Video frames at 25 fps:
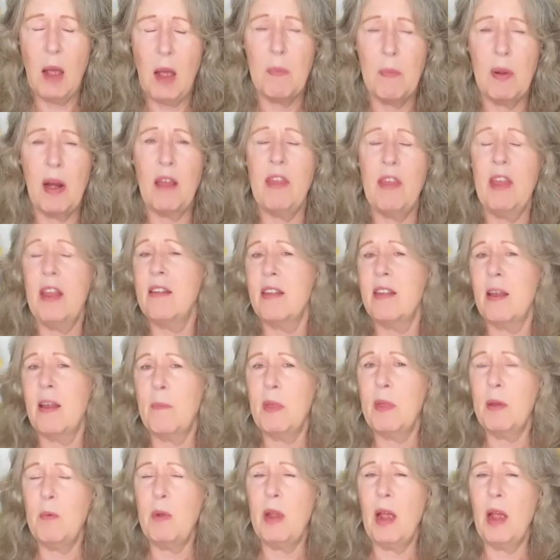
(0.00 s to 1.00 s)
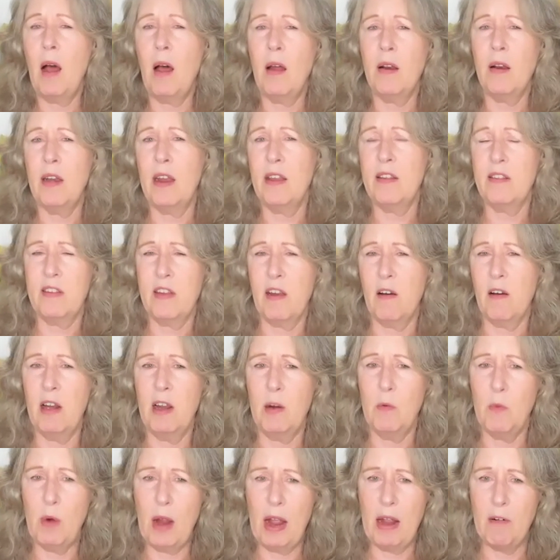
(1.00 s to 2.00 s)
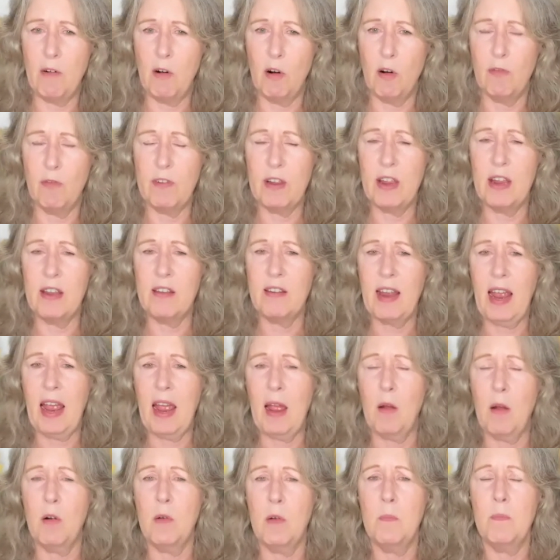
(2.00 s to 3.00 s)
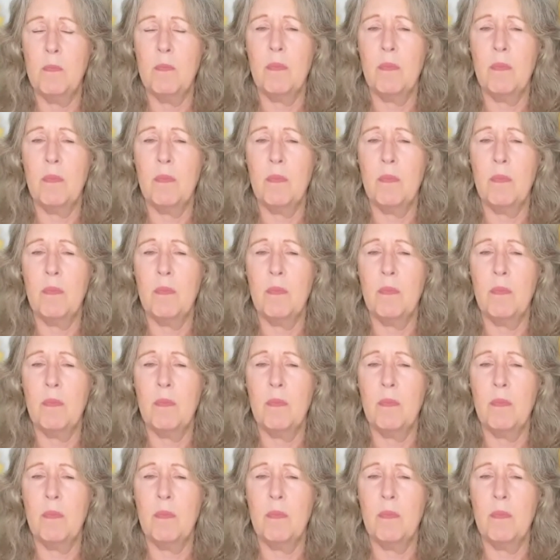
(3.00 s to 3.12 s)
But I think something we aren't necessarily aware of is how